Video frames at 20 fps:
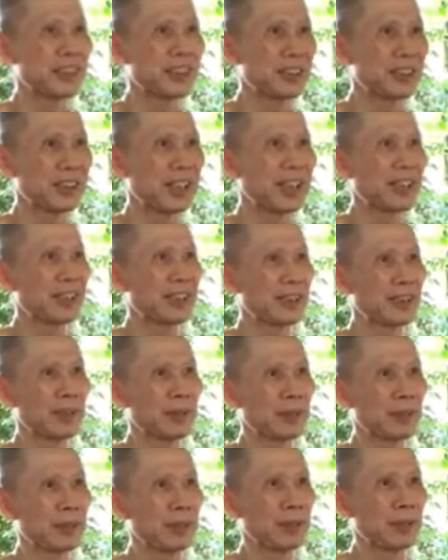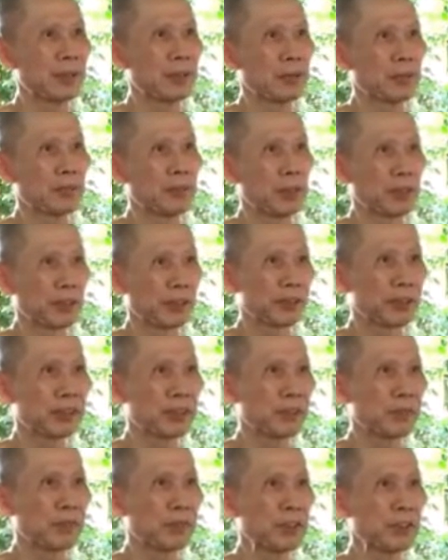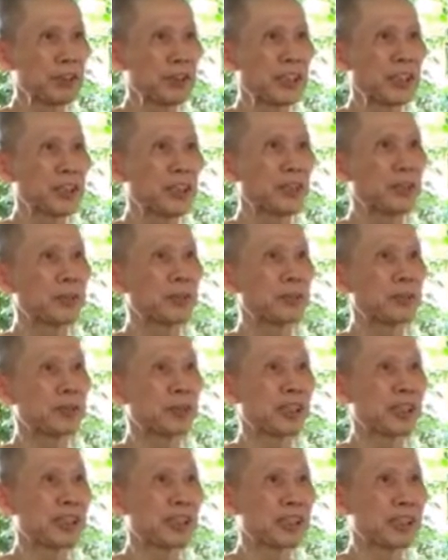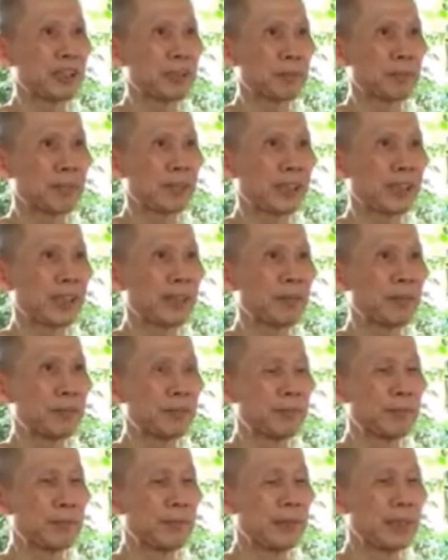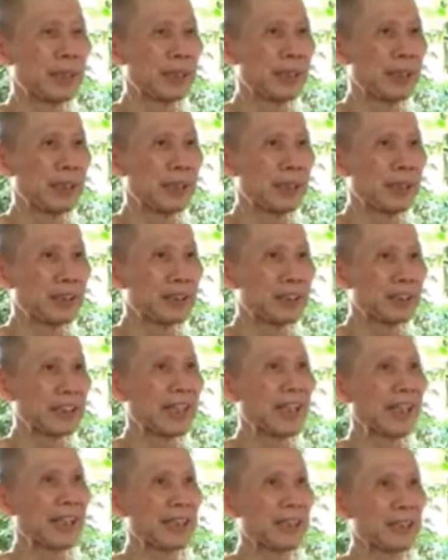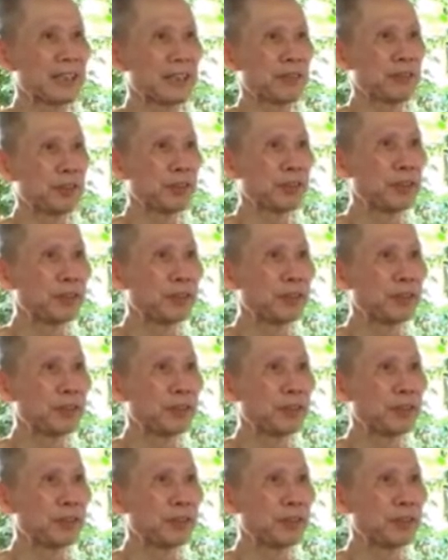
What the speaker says: because when you get old, you're going to become sad if you don't want to get old.